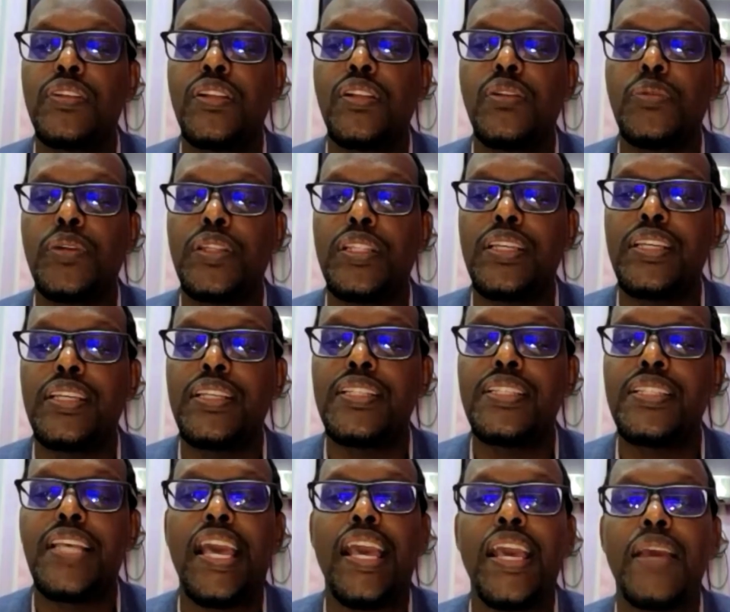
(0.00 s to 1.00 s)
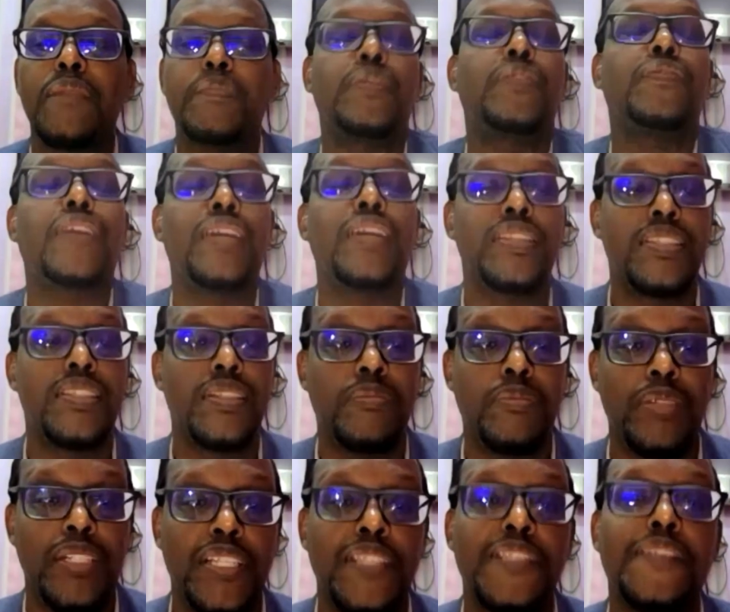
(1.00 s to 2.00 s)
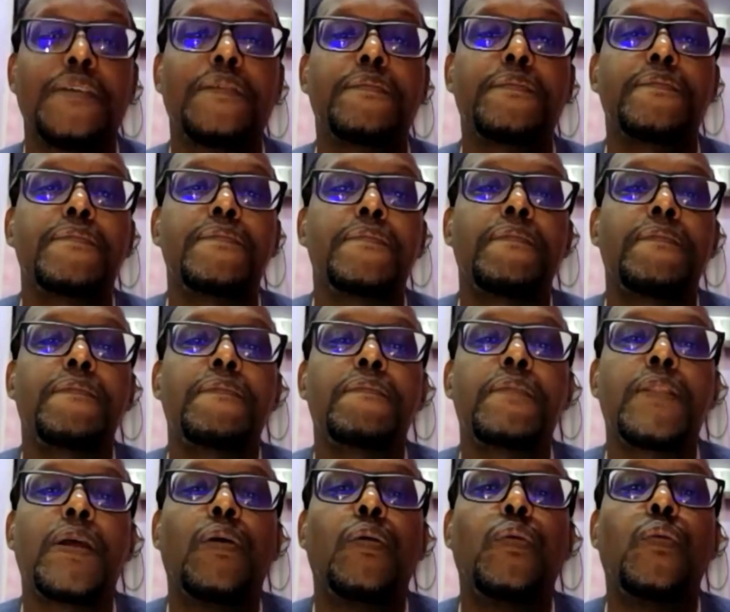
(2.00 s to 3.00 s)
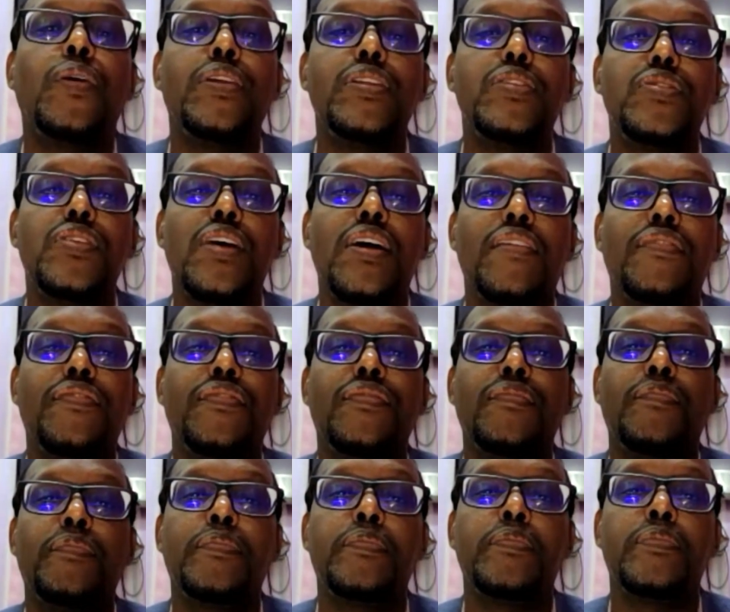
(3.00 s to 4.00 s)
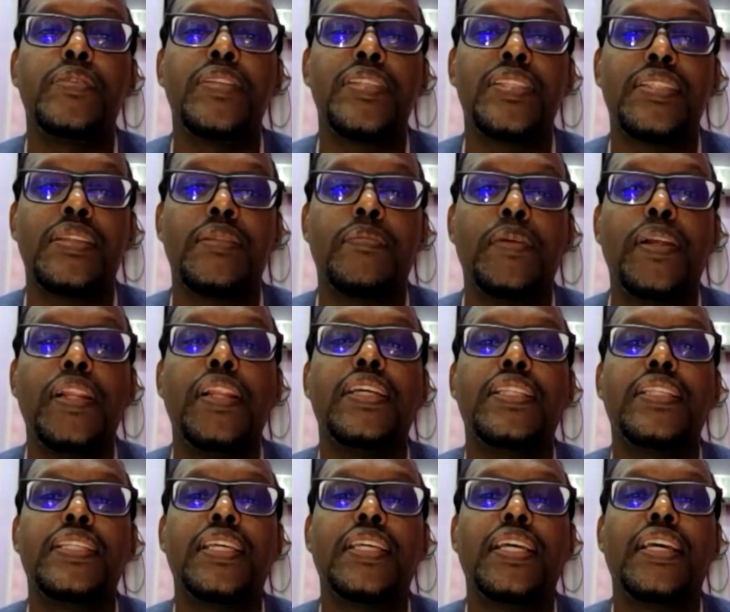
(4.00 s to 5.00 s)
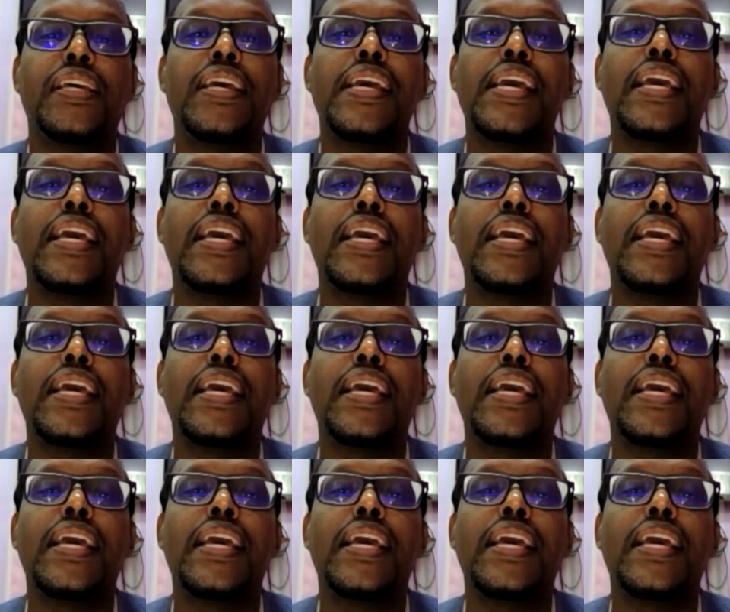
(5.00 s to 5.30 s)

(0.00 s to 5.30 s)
deal with is provide stability. Once you have stability,